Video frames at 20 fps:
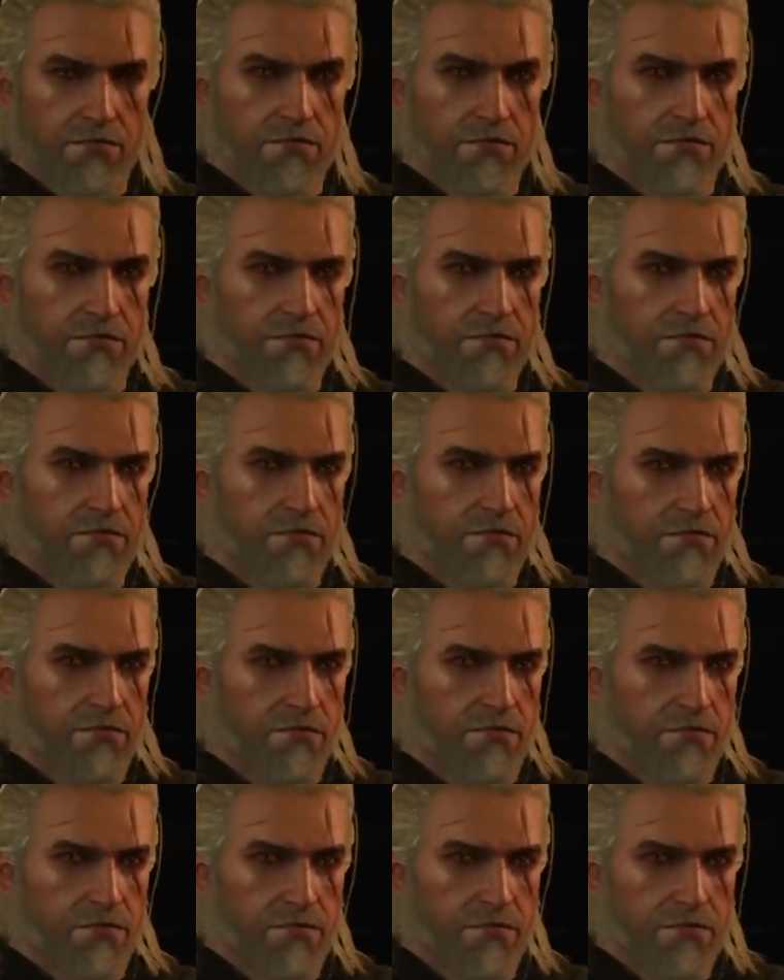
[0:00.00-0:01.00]

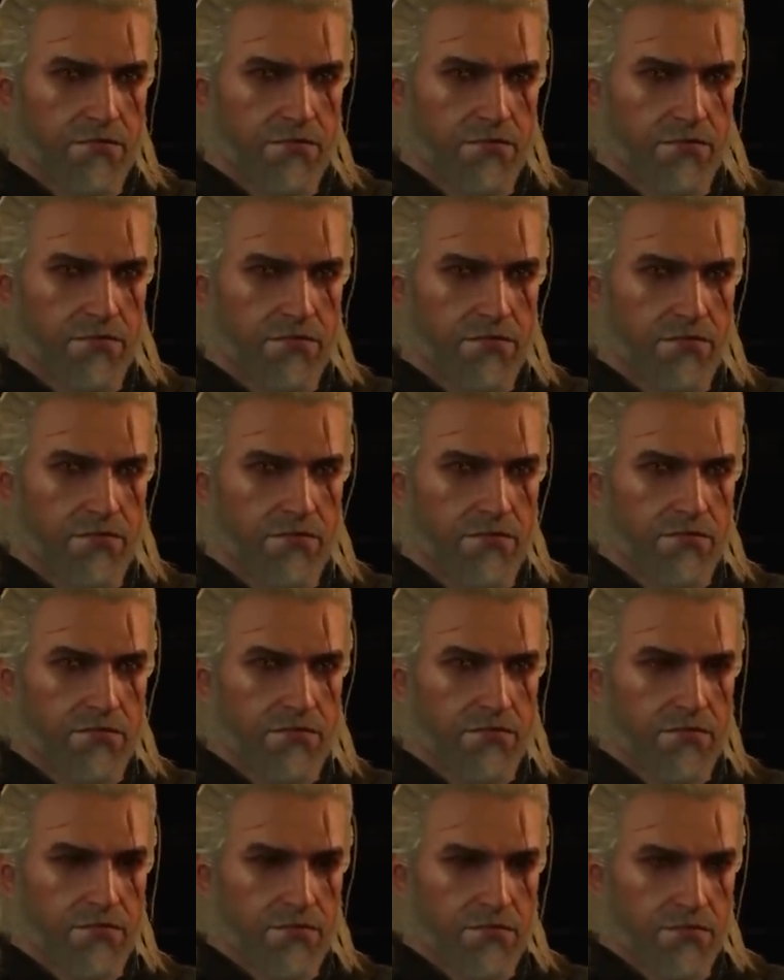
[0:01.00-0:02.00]

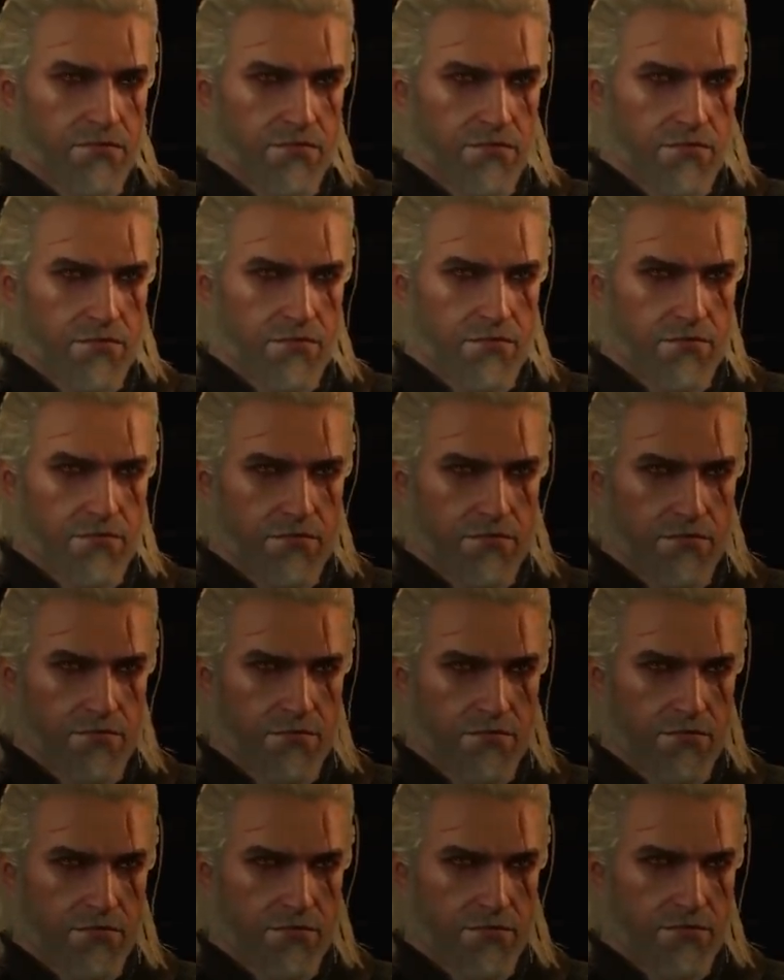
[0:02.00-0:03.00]

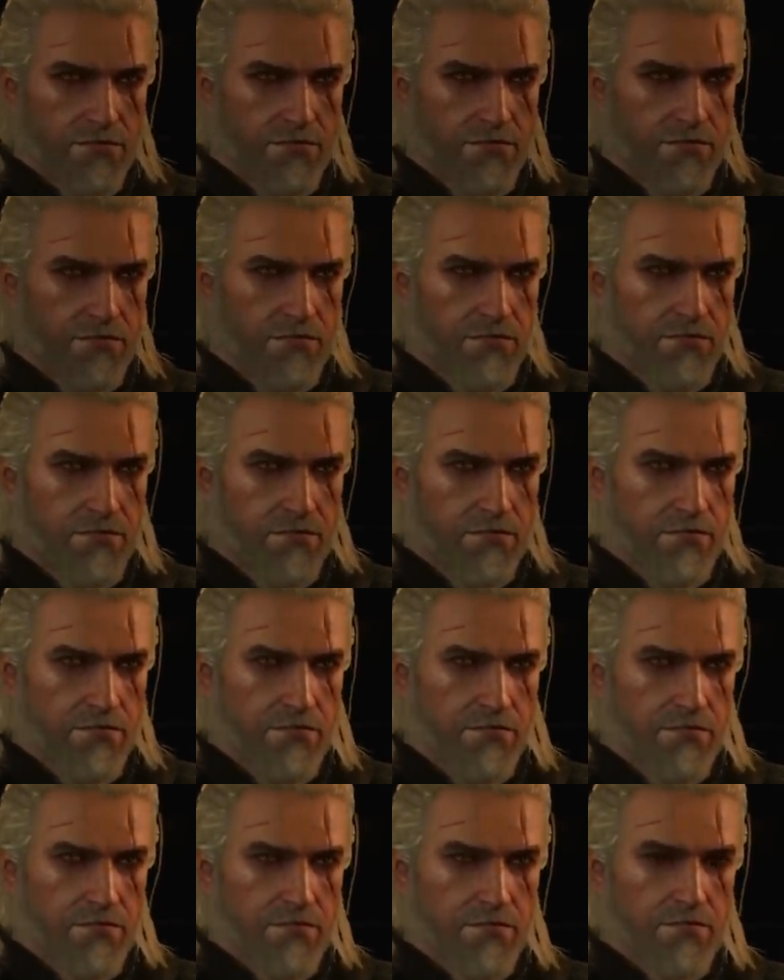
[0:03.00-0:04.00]

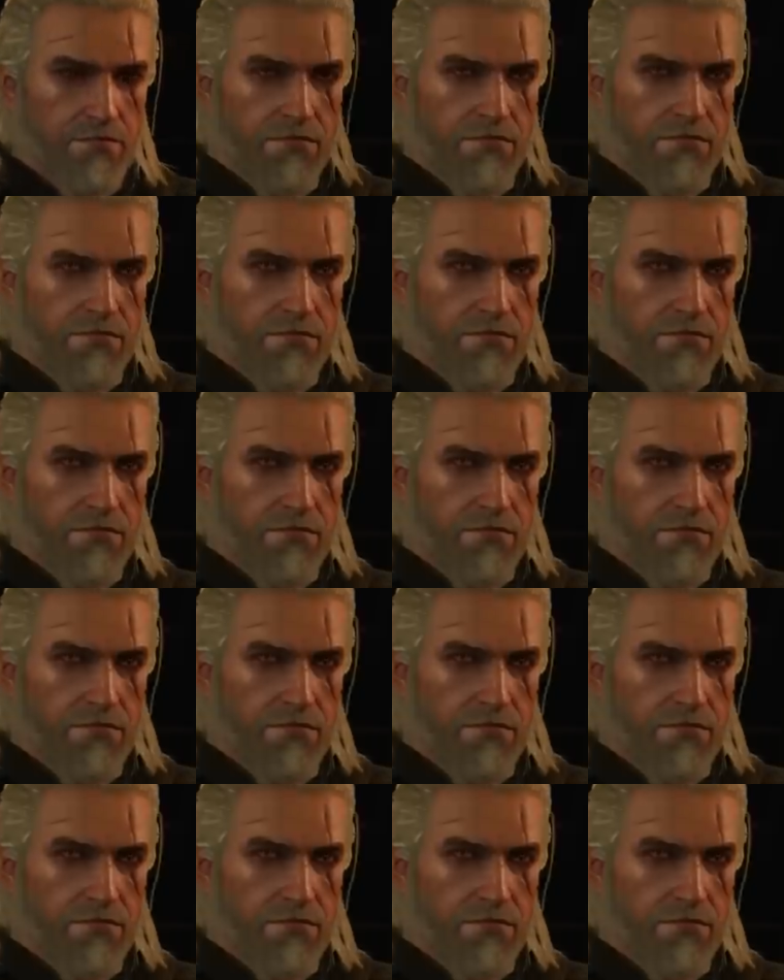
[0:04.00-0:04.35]
(no one is talking)